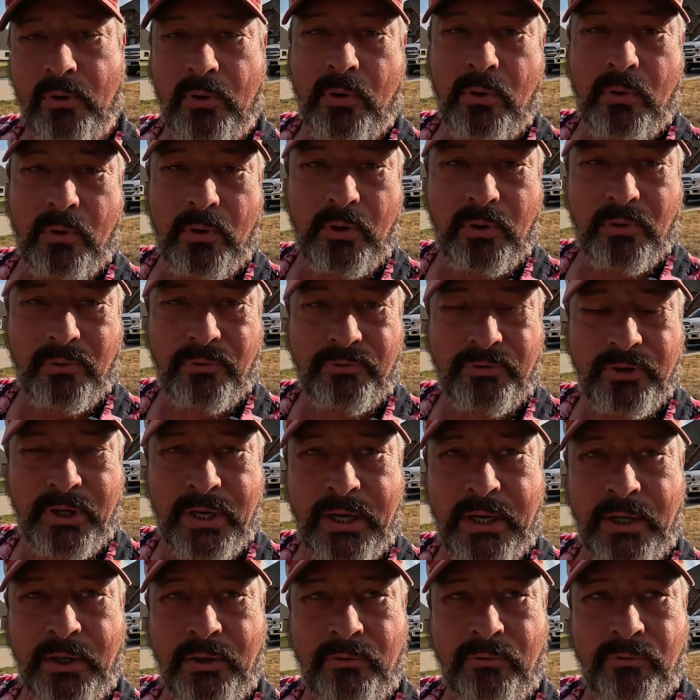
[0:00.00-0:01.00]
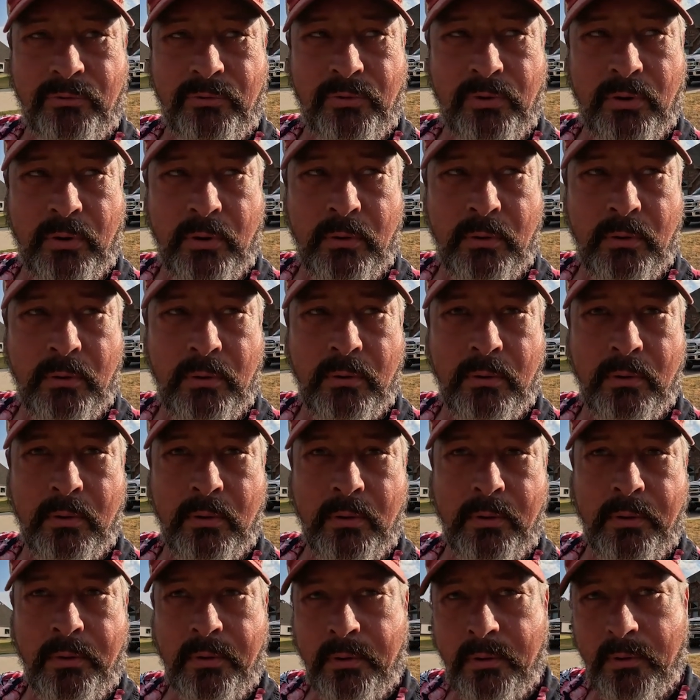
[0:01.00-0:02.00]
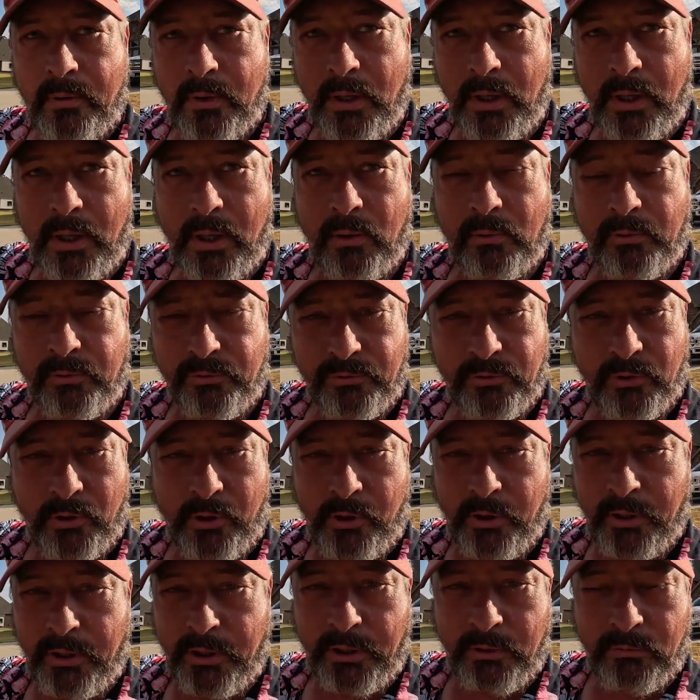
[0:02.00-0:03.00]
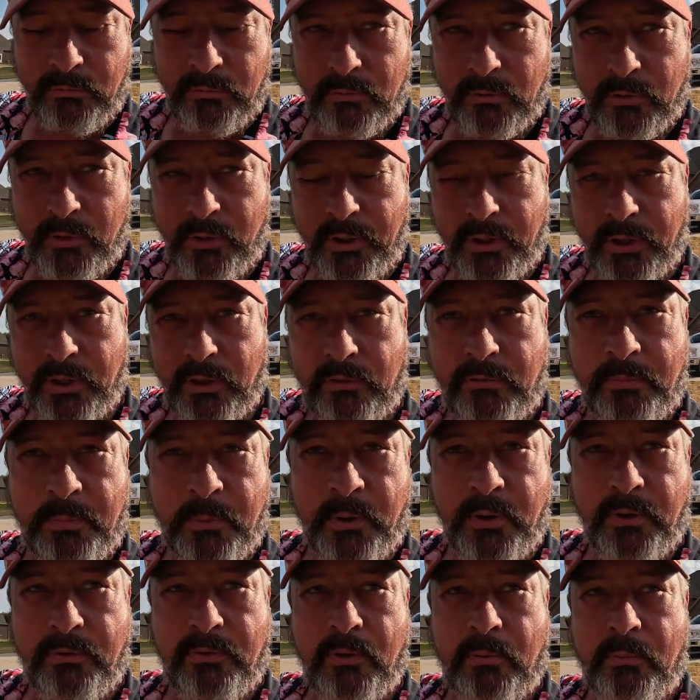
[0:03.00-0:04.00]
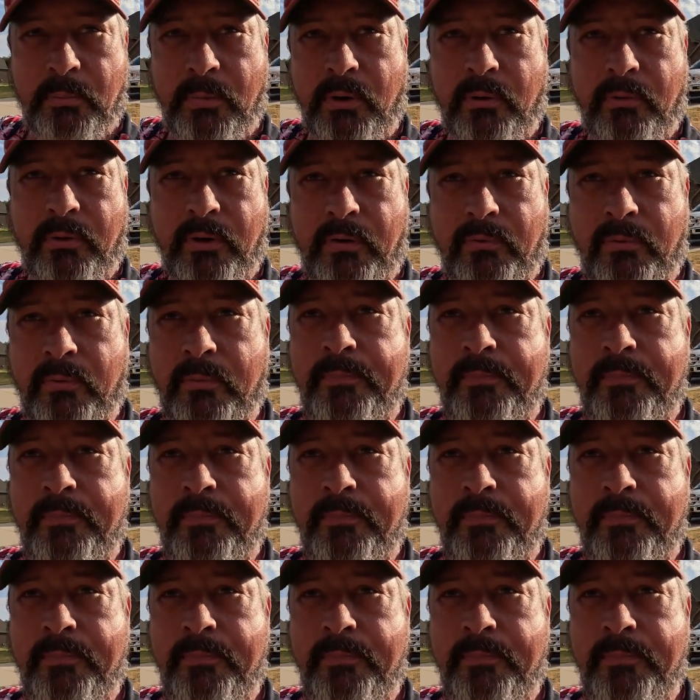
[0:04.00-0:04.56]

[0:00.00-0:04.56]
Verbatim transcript: the oil change uh, was a learning learning experience on both of